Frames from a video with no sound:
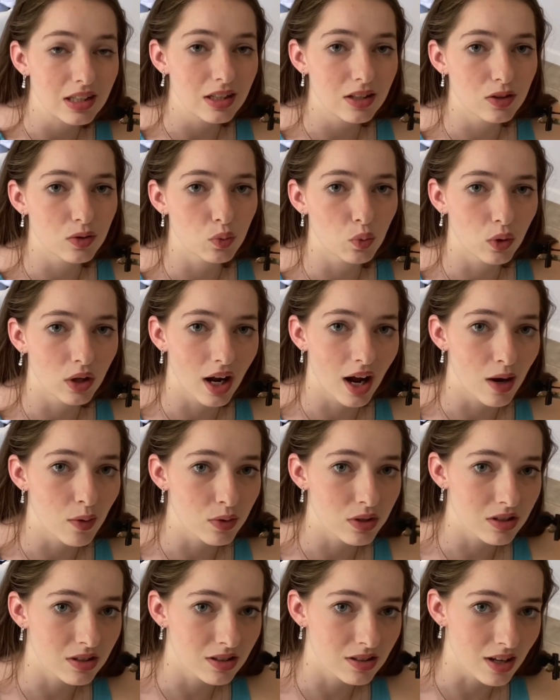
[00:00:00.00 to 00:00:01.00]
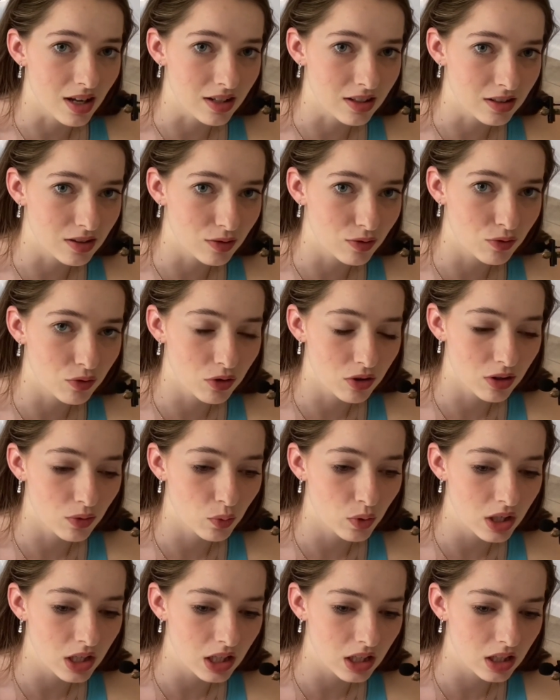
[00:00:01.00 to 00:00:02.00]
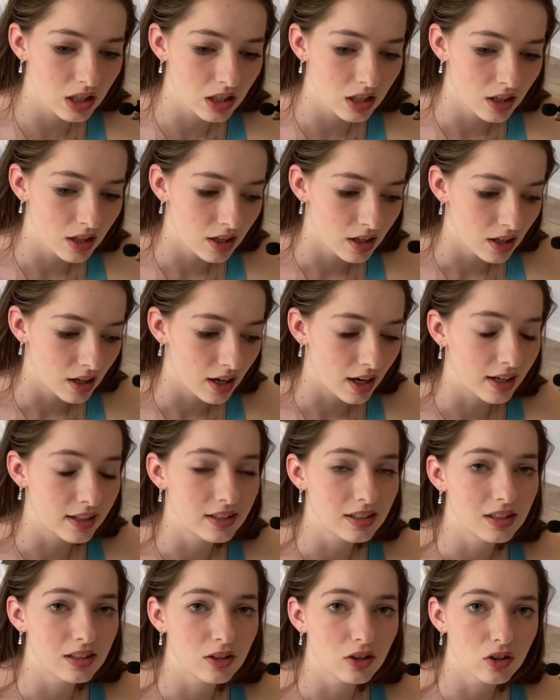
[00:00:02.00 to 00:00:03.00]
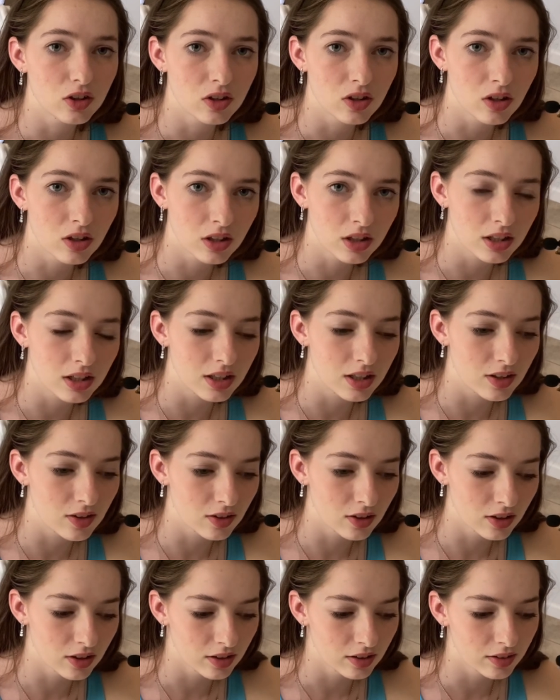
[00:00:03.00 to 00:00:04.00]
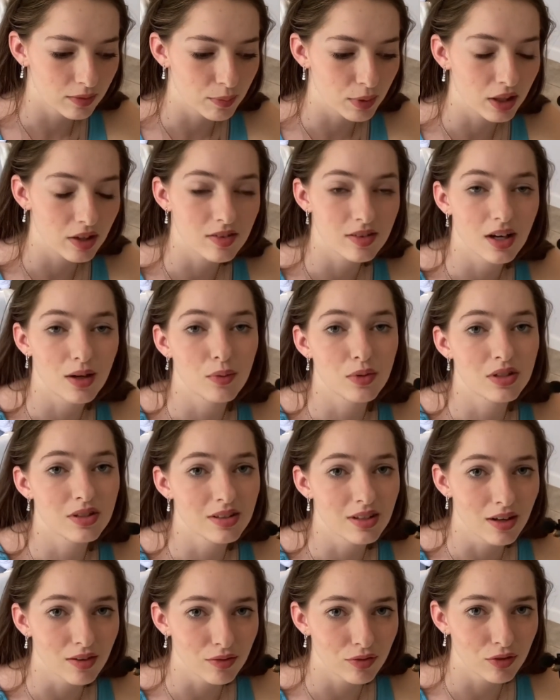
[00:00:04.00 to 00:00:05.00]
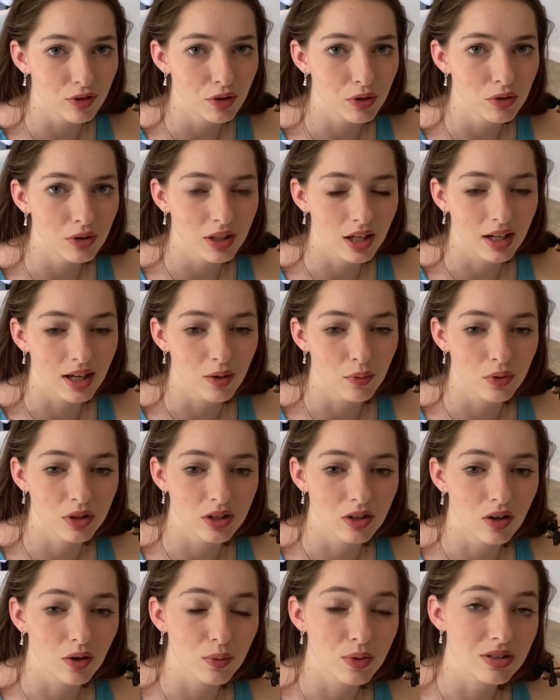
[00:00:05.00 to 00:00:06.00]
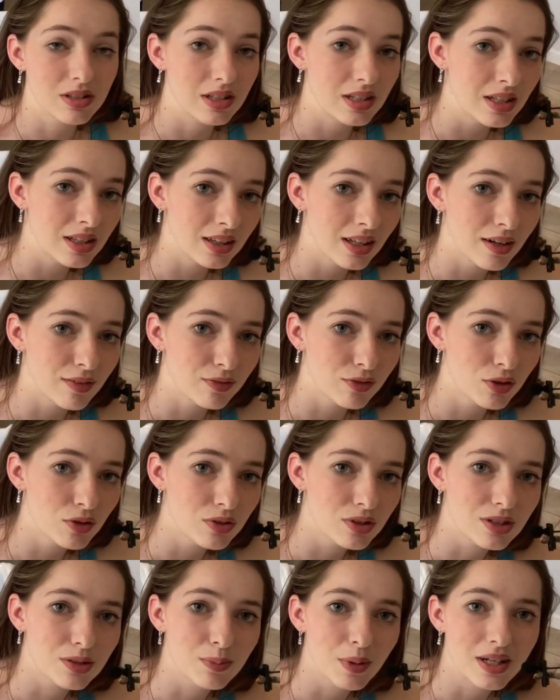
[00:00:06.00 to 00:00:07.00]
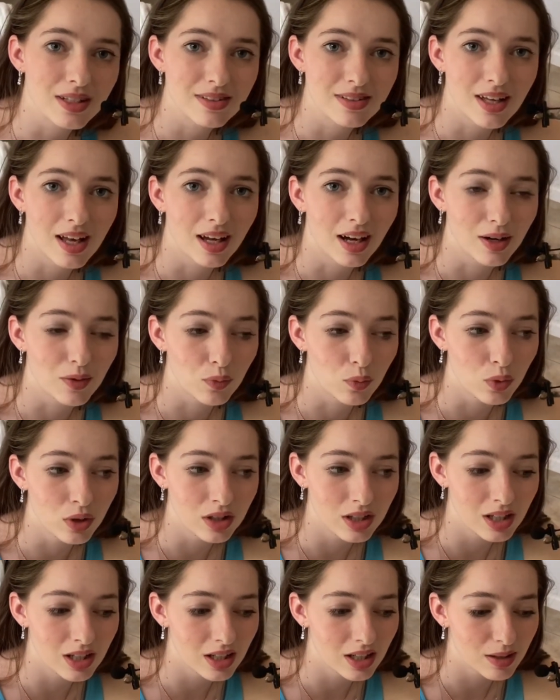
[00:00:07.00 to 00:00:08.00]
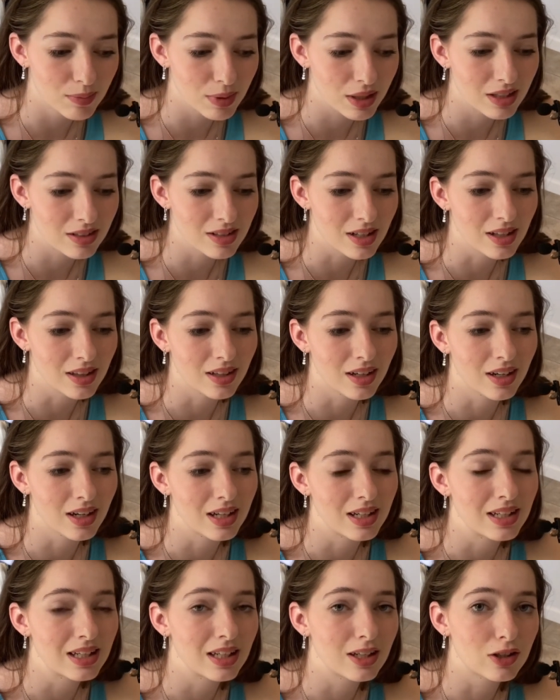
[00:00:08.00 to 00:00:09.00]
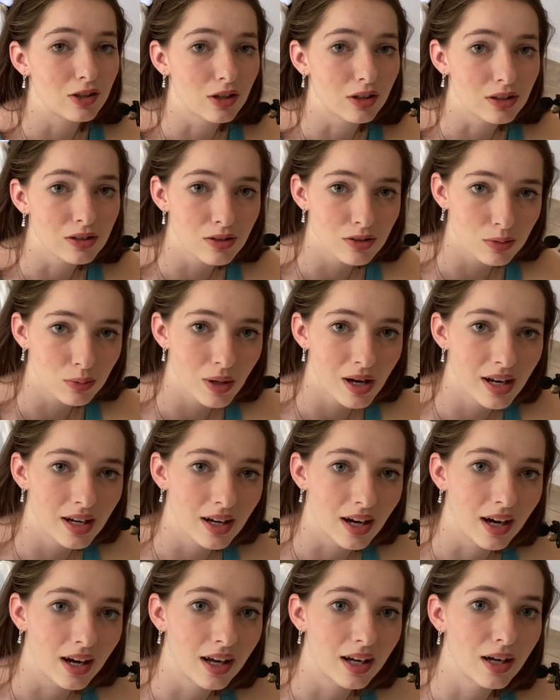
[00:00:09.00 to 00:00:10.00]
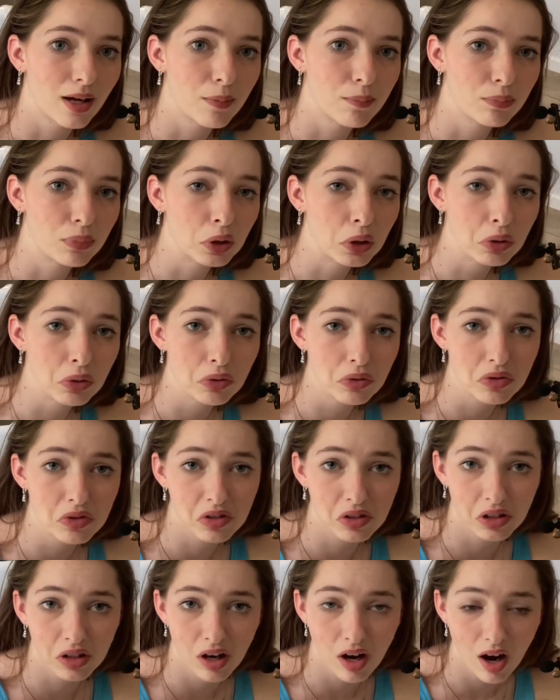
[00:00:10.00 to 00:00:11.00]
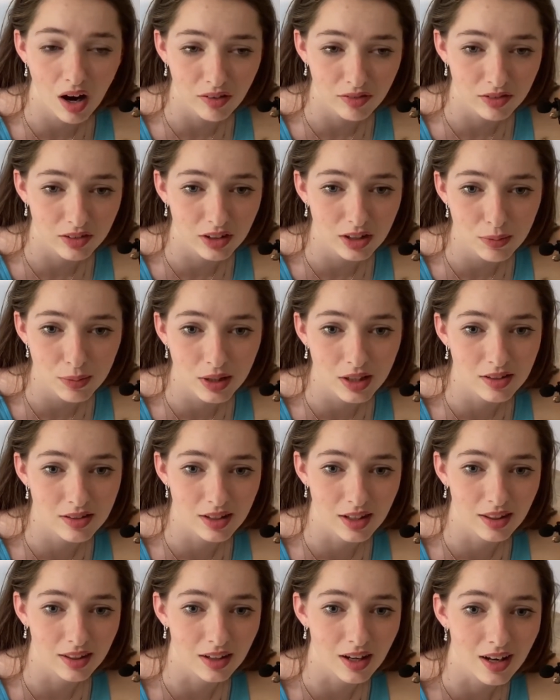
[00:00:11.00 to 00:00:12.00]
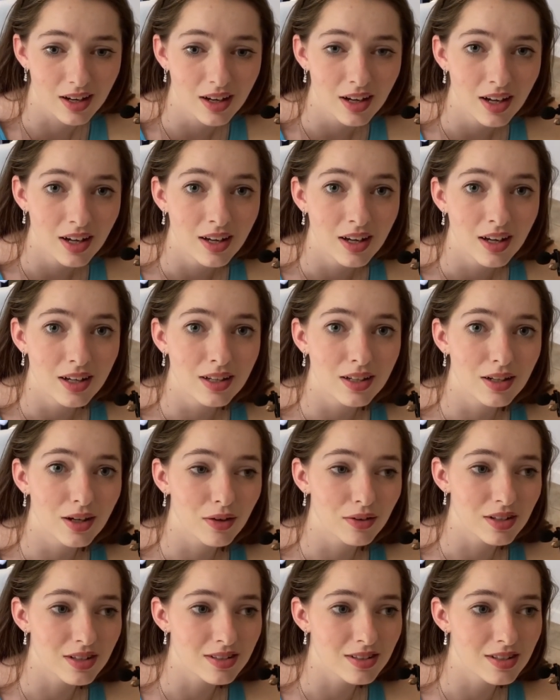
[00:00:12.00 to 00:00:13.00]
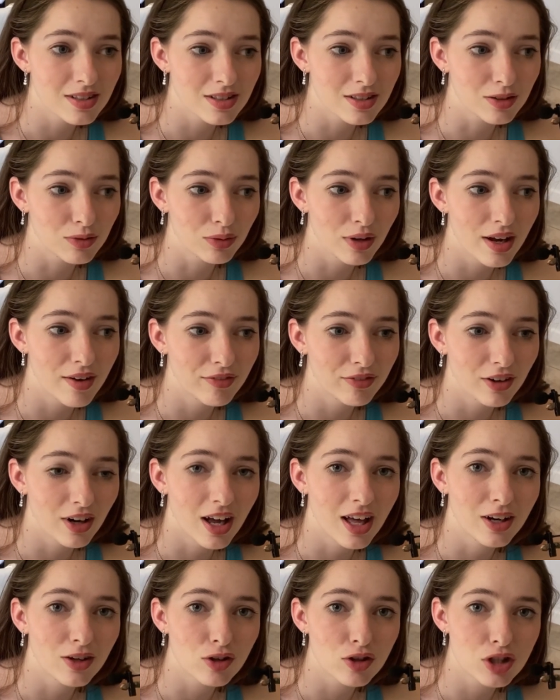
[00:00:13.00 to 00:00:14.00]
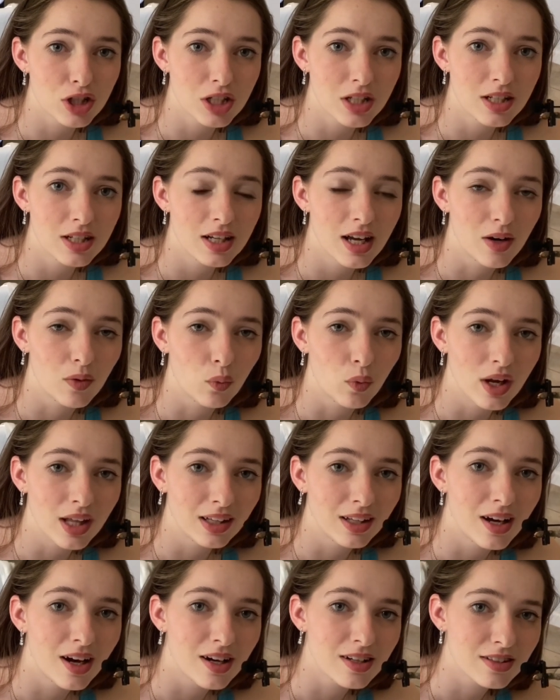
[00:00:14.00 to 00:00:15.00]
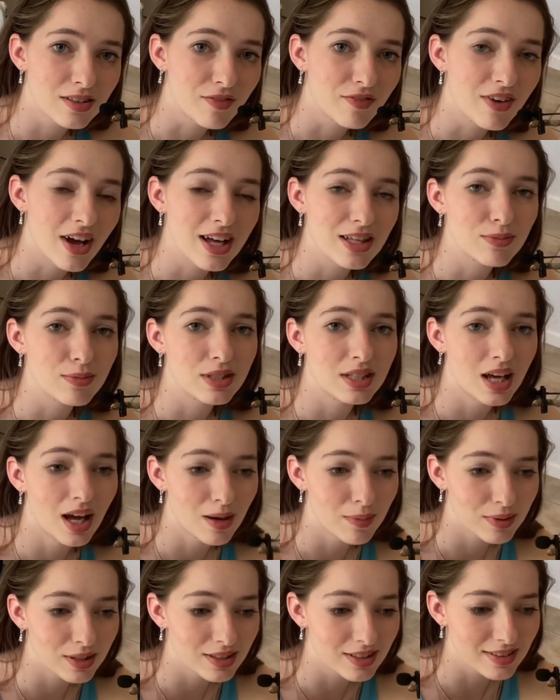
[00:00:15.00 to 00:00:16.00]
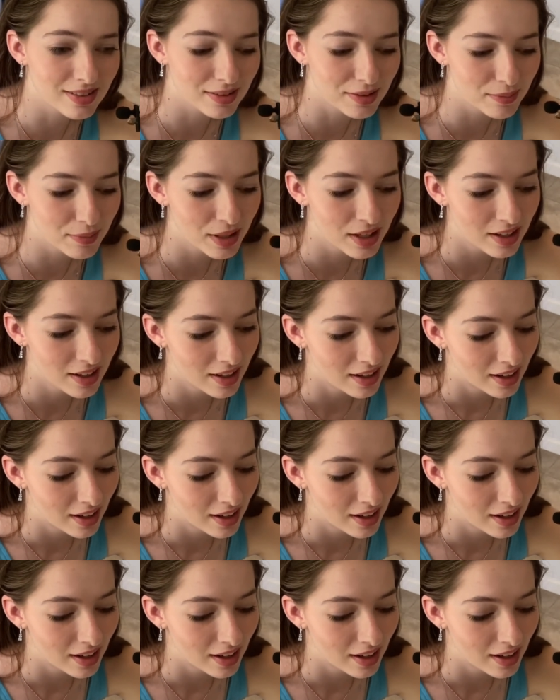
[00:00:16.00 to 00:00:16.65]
eat what I was sent for the week. I didn't cook either because I was sent food, and I wouldn't always eat that food despite saying I would eat it because I thought I needed to lose weight. I abused coffee because I thought, this is great for energy and weight loss and fast metabolism.